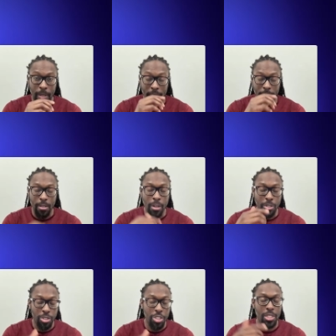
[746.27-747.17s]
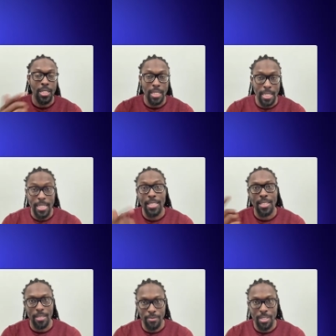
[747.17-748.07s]
and on nutrition and
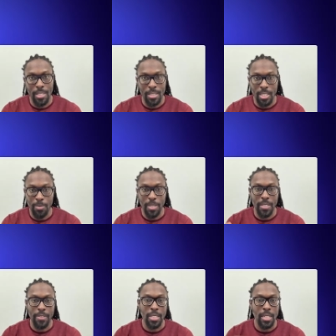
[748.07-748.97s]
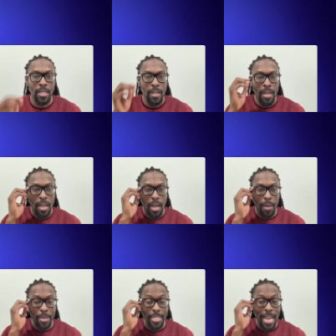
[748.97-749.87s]
insulin resistance specifically
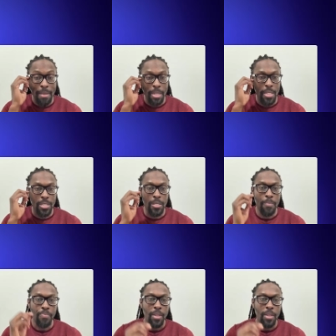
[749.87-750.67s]
in diabetes,